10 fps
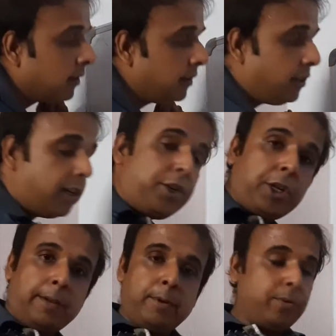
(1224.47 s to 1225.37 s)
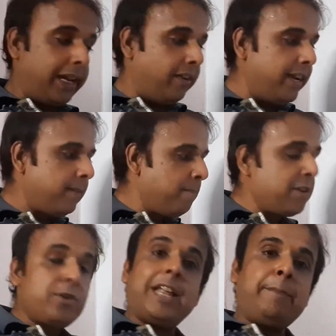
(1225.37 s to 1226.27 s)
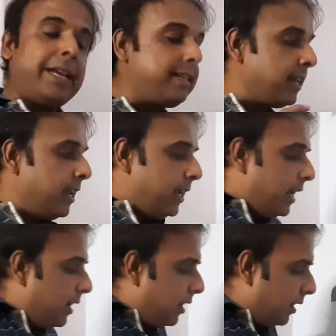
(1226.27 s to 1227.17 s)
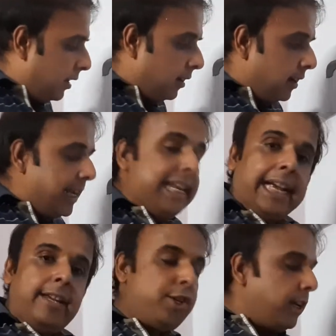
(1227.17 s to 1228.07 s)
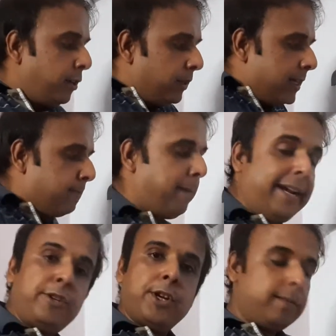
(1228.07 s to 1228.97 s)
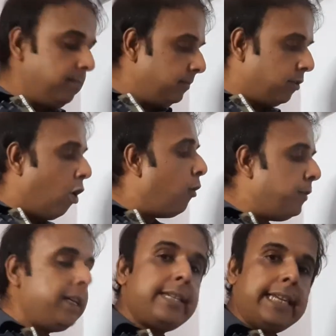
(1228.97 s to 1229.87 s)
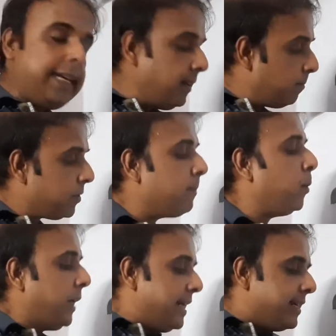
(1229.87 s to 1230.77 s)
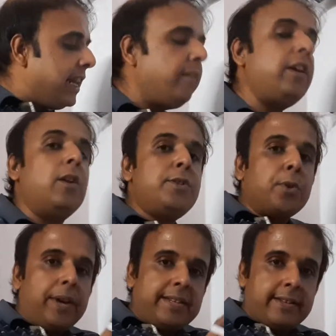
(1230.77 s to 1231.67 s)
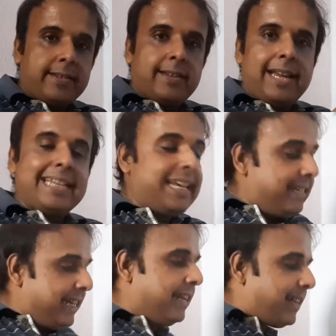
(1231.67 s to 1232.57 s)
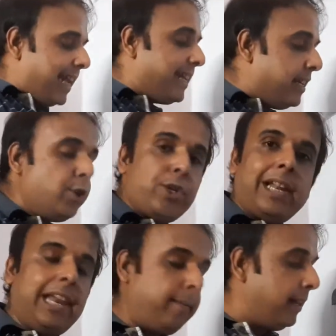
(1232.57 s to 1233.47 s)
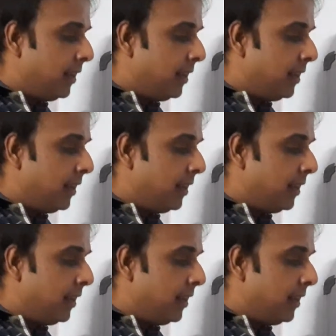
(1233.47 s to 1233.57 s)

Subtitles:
Tertiary butyl, right? So that means in addition to the spectrum, obviously the potency level also raises. As I said at the initial level,